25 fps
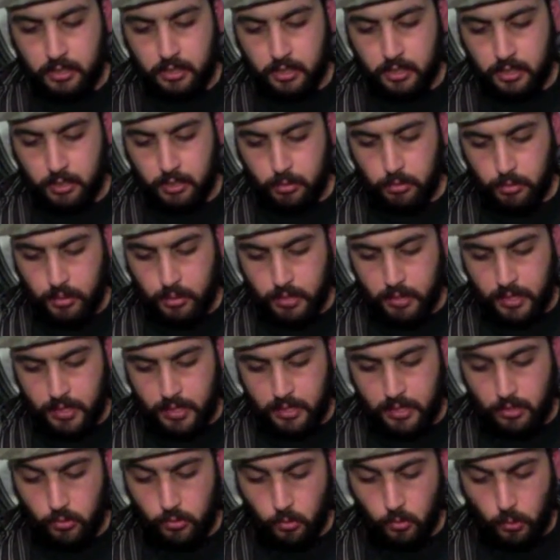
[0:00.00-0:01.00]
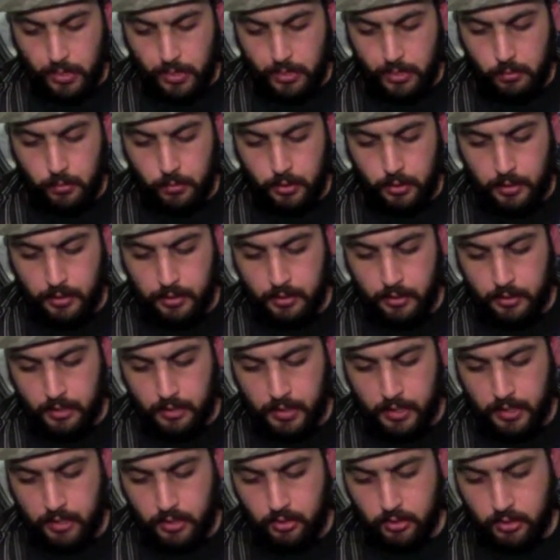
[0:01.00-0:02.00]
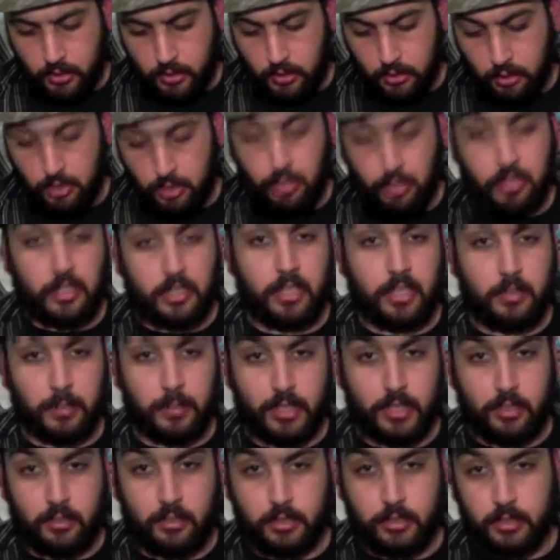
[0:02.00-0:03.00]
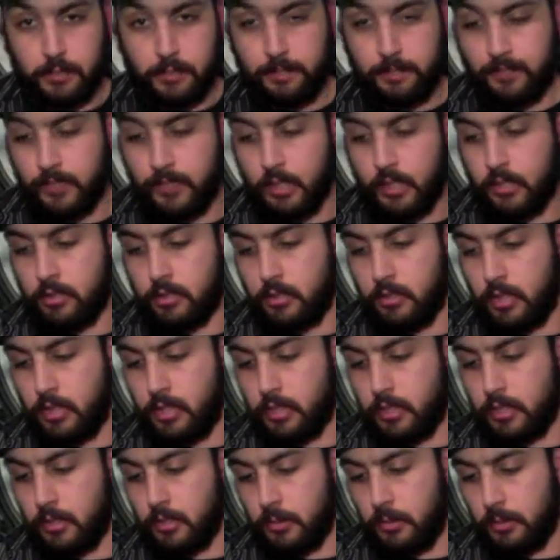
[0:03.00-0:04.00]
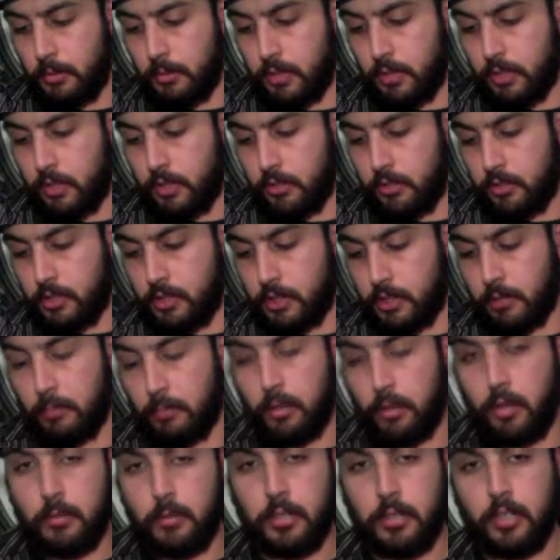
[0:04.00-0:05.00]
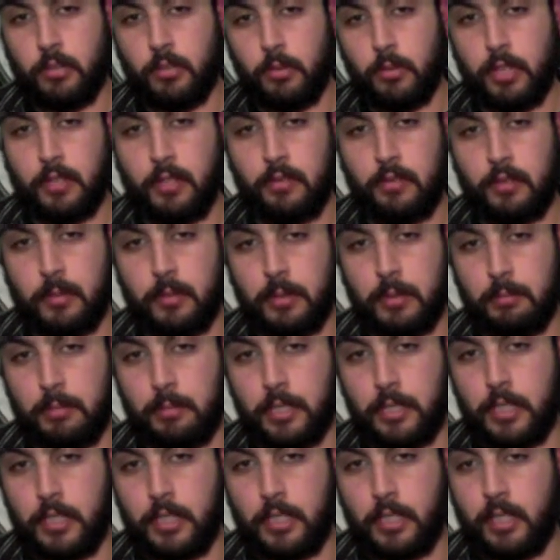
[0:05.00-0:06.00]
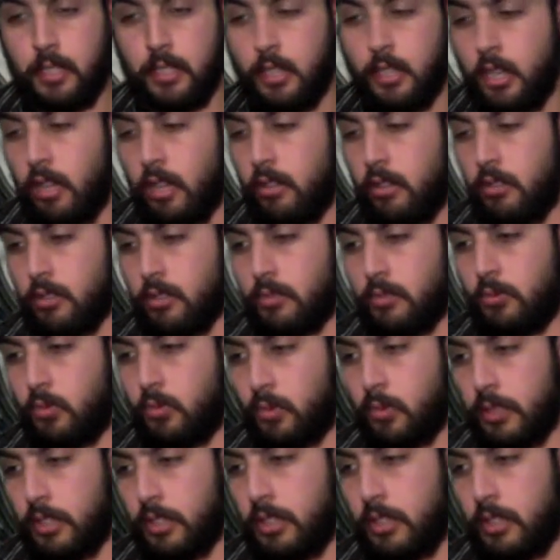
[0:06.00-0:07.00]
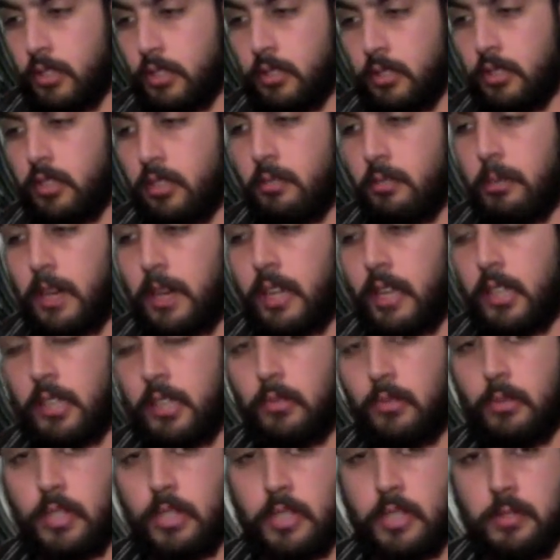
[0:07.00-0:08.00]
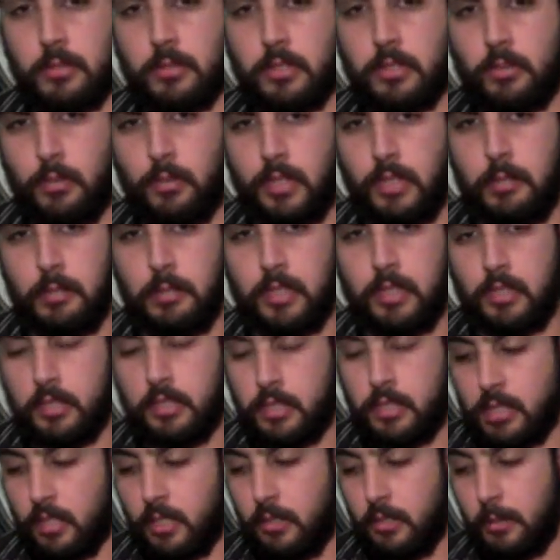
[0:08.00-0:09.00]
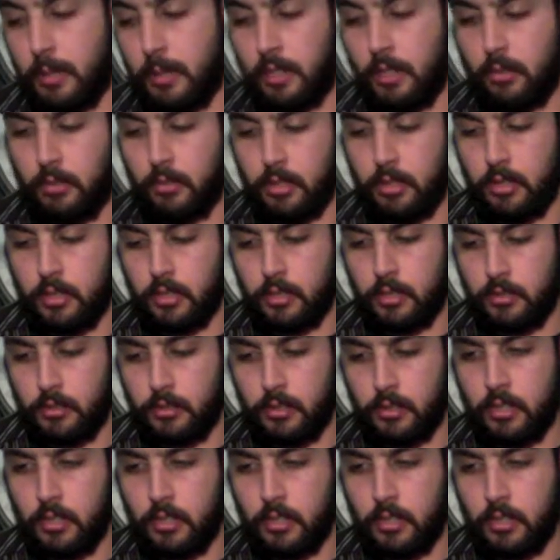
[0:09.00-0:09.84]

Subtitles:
This one is a wheat wine that's aged in Chardonnay barrels. So that's going to be pretty interesting. I'm probably going to wait for my buddy who has a really good palate when it comes to wheat beers to help me out with this one.